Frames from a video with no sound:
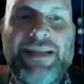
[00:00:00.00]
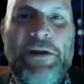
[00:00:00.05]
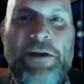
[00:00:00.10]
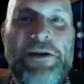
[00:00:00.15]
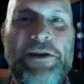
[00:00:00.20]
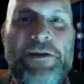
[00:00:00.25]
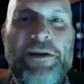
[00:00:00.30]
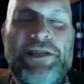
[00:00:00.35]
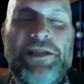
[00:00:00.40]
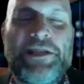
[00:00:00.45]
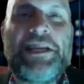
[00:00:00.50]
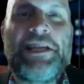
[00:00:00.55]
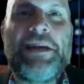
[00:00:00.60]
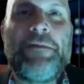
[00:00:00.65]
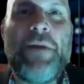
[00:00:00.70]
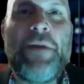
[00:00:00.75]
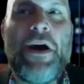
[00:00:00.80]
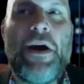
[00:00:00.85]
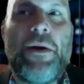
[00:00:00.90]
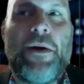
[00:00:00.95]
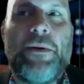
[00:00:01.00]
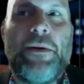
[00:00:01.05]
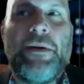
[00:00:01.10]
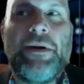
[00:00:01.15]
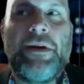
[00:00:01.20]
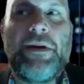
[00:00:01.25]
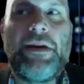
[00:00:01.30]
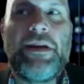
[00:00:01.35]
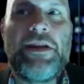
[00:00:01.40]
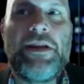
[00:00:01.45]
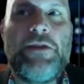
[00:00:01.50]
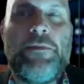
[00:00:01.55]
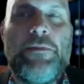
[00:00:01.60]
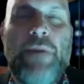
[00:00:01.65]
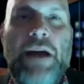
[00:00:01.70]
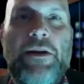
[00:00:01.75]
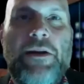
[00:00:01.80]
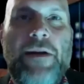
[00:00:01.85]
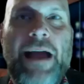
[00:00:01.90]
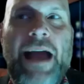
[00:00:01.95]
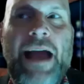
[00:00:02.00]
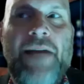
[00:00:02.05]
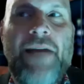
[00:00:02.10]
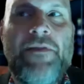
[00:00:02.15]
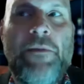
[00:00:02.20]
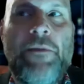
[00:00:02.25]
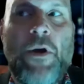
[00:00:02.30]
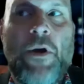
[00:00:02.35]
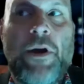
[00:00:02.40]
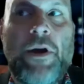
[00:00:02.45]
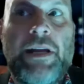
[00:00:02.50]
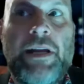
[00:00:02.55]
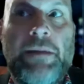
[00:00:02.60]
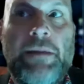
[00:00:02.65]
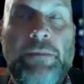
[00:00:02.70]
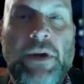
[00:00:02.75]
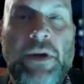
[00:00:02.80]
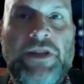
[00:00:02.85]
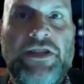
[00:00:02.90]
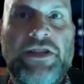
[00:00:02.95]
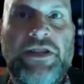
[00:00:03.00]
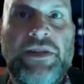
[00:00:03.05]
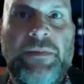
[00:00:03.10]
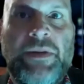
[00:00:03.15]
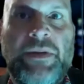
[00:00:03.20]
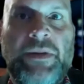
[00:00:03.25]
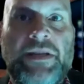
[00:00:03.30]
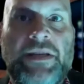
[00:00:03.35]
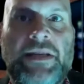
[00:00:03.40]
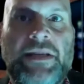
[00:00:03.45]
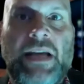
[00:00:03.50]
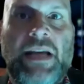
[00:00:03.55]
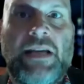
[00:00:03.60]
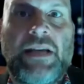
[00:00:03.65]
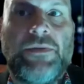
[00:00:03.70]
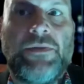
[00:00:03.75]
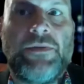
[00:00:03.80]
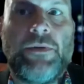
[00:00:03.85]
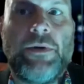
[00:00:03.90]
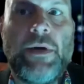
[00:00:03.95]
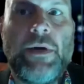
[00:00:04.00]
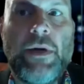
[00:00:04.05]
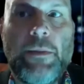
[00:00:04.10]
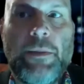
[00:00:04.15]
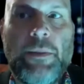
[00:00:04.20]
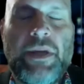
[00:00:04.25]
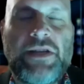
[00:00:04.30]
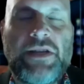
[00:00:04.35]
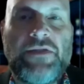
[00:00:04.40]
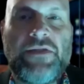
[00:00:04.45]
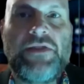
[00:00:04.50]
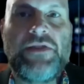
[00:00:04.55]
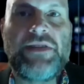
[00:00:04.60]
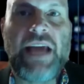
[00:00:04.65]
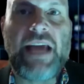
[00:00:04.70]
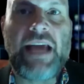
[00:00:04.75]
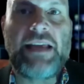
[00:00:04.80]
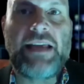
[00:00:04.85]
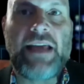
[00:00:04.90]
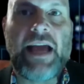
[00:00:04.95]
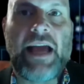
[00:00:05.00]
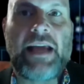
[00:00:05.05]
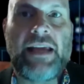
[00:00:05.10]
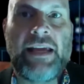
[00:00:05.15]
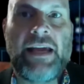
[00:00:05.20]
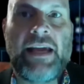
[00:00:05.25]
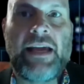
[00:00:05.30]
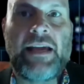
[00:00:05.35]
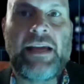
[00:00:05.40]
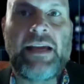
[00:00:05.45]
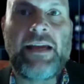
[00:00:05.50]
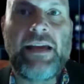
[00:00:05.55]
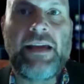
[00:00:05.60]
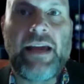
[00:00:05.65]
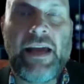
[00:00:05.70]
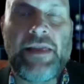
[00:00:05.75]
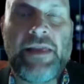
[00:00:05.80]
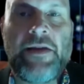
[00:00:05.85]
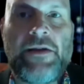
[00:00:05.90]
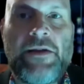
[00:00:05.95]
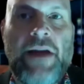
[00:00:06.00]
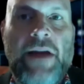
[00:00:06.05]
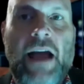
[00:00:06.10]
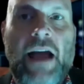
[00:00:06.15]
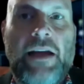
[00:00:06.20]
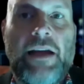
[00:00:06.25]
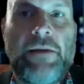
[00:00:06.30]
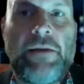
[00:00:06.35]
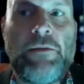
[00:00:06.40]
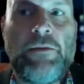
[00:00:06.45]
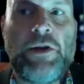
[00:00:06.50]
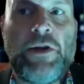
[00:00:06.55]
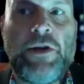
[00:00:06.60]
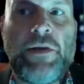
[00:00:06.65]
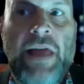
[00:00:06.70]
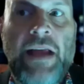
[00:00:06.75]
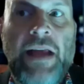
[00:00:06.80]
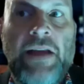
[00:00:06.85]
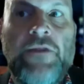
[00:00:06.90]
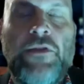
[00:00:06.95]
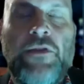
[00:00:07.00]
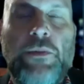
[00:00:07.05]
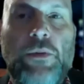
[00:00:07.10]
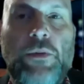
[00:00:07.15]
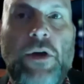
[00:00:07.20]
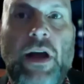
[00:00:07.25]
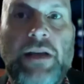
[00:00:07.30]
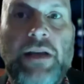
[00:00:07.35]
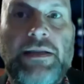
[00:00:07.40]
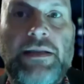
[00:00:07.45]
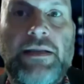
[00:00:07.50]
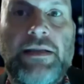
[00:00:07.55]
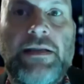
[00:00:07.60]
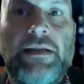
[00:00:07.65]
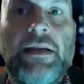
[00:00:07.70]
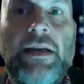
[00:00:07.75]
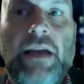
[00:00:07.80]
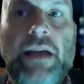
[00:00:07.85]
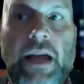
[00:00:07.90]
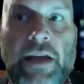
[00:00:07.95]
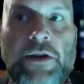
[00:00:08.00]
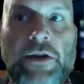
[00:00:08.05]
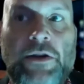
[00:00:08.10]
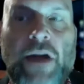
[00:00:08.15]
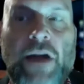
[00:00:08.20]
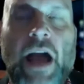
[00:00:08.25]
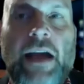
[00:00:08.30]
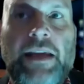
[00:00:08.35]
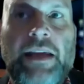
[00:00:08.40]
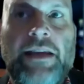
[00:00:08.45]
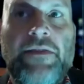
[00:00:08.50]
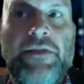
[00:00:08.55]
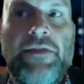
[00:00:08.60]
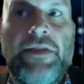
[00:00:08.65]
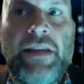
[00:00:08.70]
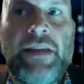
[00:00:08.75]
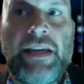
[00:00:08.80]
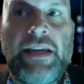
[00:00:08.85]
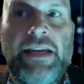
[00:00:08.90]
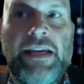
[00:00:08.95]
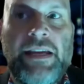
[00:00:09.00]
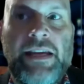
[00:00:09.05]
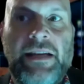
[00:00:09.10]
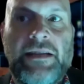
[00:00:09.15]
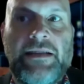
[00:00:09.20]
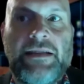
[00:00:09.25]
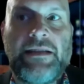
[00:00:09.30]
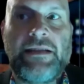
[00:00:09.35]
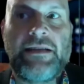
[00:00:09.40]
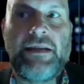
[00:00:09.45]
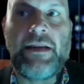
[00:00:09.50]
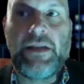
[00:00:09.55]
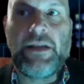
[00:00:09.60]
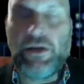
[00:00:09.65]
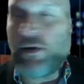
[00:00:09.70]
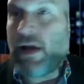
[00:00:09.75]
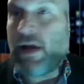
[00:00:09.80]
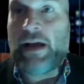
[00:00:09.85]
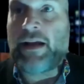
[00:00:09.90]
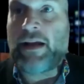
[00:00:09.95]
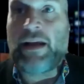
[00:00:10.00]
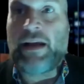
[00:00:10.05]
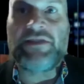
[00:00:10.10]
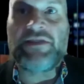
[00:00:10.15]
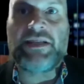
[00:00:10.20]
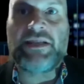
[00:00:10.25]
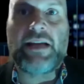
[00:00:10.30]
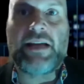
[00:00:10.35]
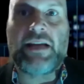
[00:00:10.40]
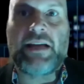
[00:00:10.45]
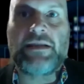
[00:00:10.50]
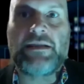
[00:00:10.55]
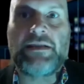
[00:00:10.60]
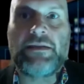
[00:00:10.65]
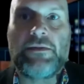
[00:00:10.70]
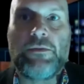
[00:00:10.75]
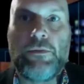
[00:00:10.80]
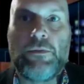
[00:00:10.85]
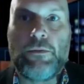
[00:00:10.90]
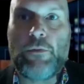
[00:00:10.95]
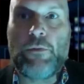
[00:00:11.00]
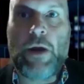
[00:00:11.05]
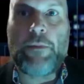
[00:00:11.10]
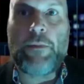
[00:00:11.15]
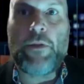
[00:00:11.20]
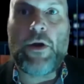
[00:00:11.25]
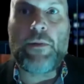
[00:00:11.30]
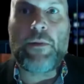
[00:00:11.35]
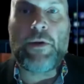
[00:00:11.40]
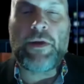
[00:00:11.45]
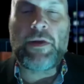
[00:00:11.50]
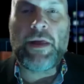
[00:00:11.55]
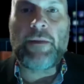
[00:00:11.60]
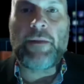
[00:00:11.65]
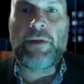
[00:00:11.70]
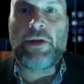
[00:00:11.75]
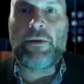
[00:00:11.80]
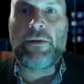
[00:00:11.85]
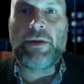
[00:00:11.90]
you're a CMO, you better have the marketing budget to be successful. Because if you take that gig and when you're in that interview process and you're not given the keys, you're not going to have success. Right, Barbara? And I'm going to go right.